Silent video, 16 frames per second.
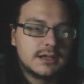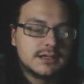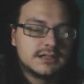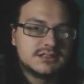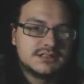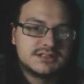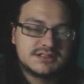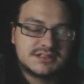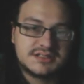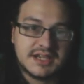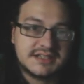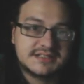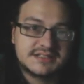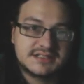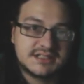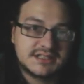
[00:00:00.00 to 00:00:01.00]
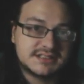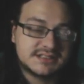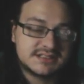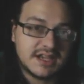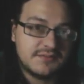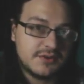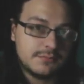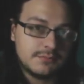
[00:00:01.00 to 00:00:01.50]
six to
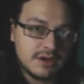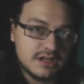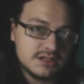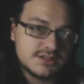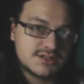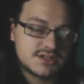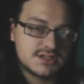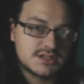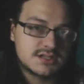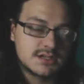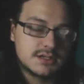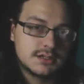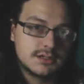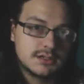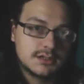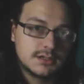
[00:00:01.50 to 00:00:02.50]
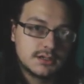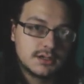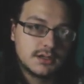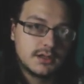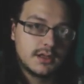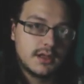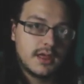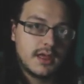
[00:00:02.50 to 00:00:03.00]
seven months
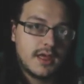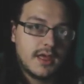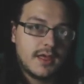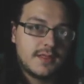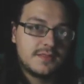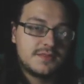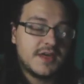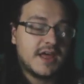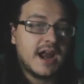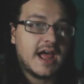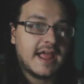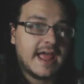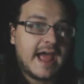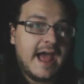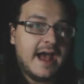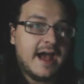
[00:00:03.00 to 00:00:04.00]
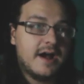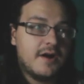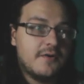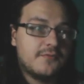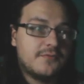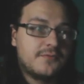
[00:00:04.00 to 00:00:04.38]
than I have